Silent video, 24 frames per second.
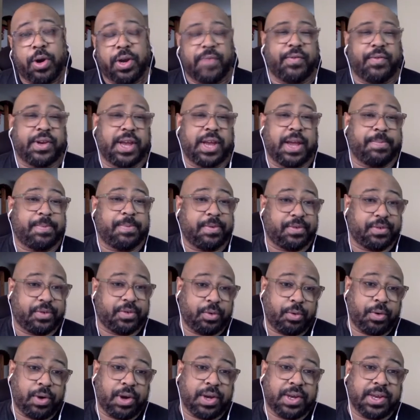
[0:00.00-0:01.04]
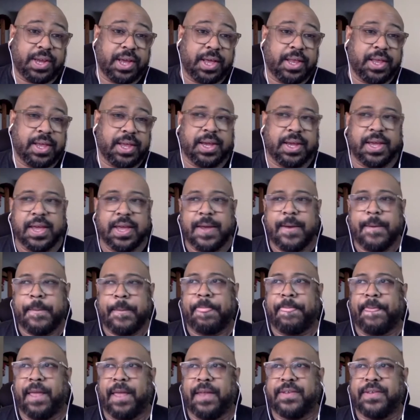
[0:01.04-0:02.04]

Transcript: different types of storytelling, mm.